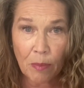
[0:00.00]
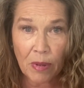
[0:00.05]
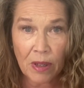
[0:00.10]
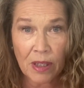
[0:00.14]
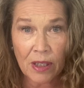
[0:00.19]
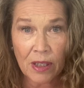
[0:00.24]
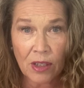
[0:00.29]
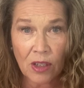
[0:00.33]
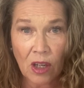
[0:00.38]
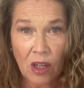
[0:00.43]
and
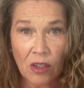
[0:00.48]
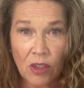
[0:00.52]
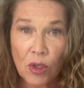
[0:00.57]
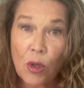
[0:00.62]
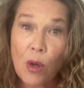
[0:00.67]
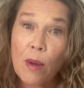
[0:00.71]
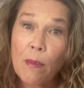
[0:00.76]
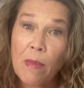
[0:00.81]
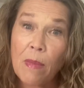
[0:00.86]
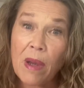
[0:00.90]
it's also
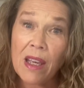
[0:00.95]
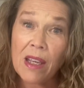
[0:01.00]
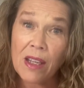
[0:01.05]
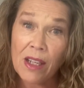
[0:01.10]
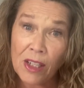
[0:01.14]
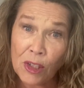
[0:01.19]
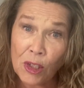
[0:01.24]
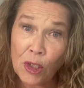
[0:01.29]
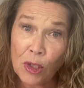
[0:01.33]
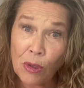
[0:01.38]
on my
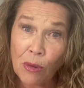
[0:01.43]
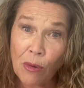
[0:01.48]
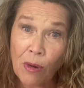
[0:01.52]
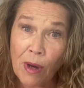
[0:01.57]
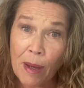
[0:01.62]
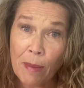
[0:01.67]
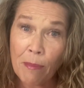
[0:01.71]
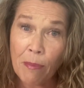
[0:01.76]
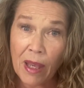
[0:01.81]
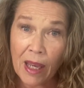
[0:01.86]

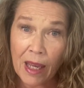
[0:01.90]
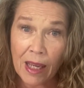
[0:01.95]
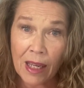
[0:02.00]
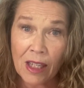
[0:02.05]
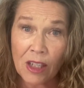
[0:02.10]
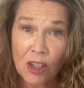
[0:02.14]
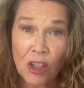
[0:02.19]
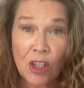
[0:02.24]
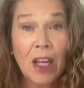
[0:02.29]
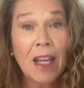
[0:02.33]
Instagram
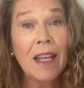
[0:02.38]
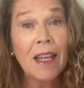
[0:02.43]
page,